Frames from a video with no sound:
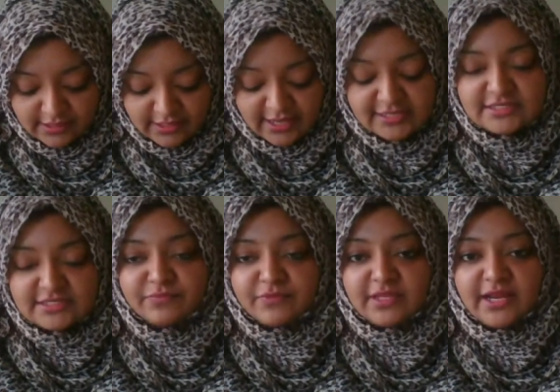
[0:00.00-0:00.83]
as
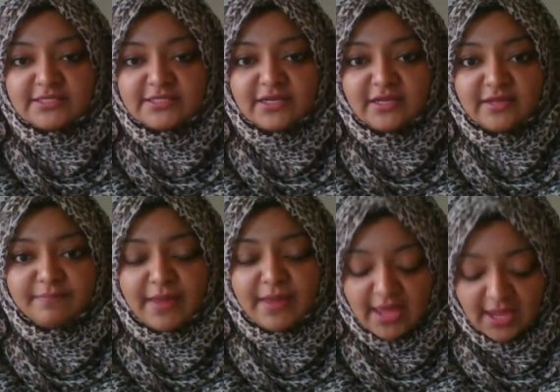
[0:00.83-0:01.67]
something that has an
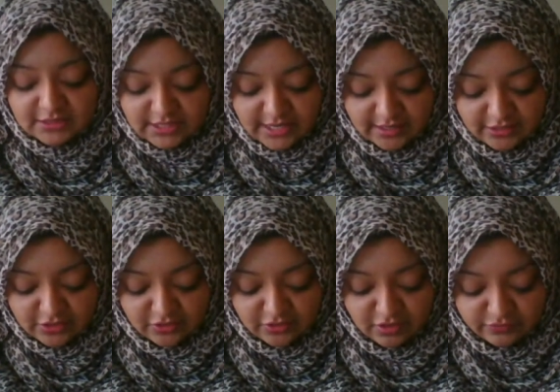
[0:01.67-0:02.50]
impact,
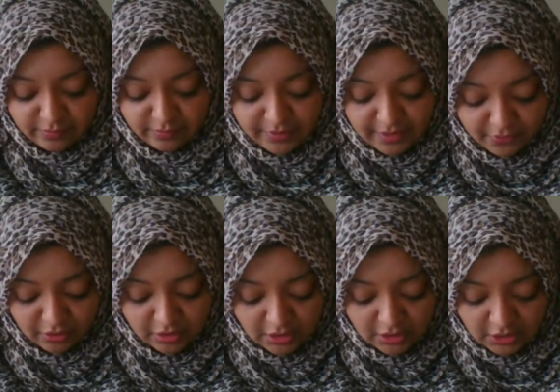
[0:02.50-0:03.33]
on real
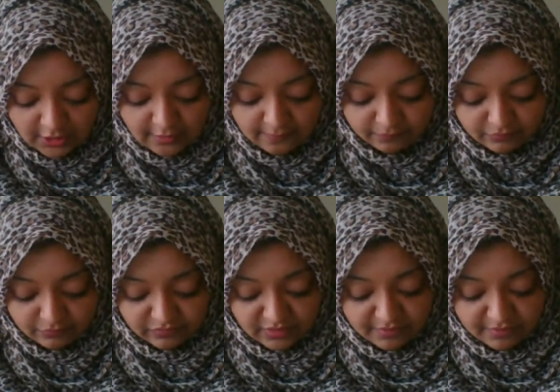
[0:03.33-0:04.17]
people.
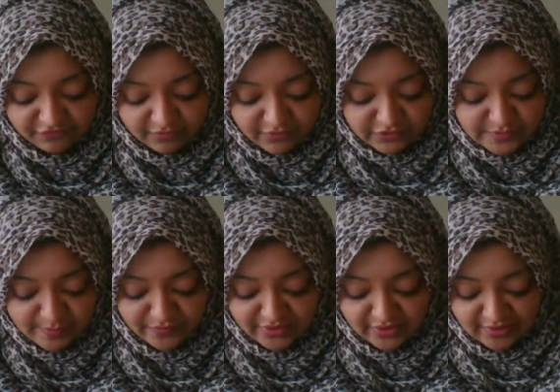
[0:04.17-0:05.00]
But for most
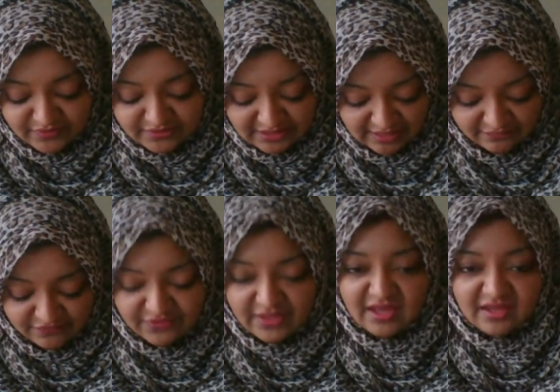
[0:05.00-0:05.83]
people, they don't have the time
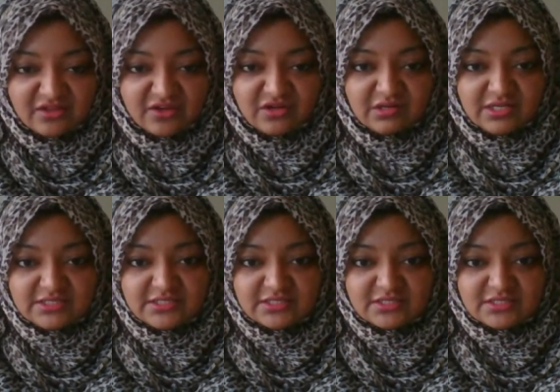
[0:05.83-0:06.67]
for that.
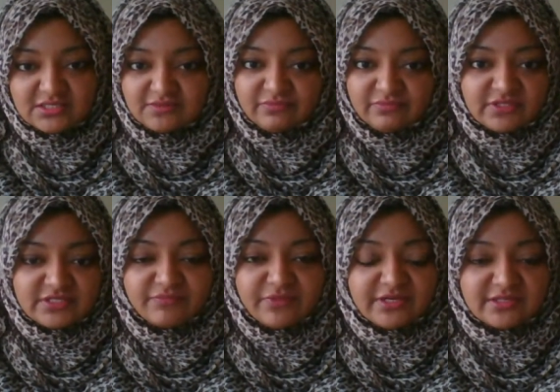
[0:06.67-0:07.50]
It's just
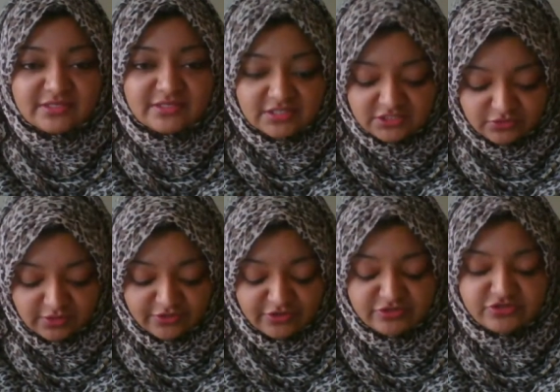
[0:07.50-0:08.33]
something to listen to on
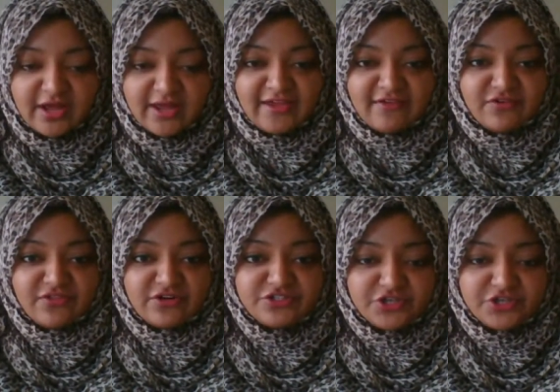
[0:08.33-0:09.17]
their drive or
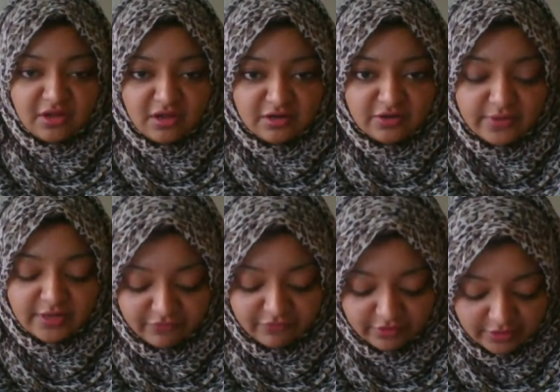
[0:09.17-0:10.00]
their jog or
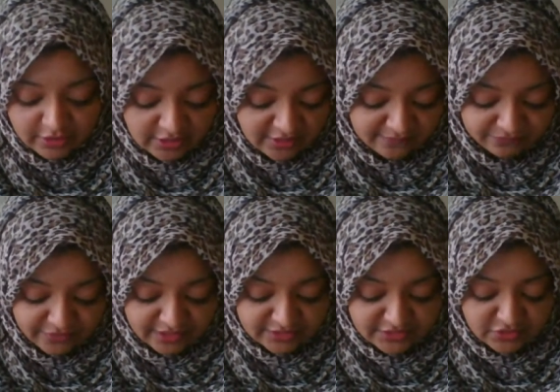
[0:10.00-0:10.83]
whatever,
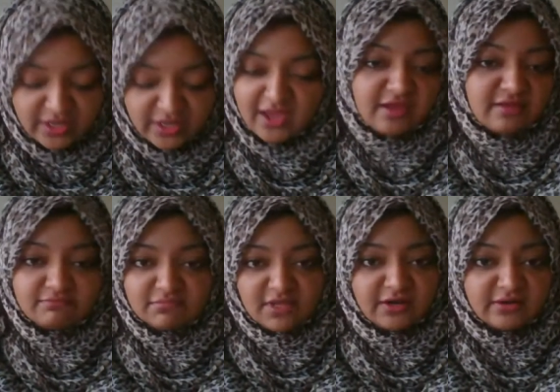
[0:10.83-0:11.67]
and it's okay.
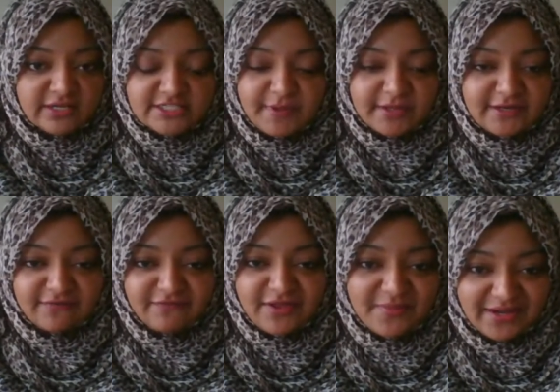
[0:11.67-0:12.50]
I don't expect
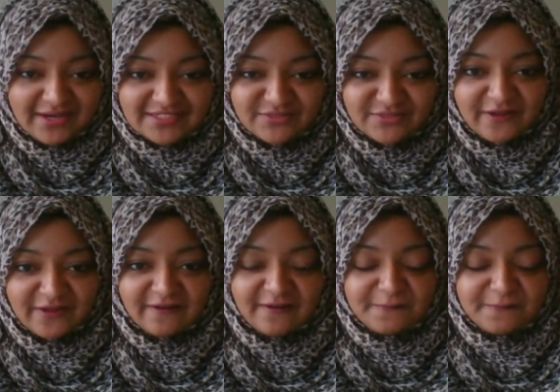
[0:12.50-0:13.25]
everybody to be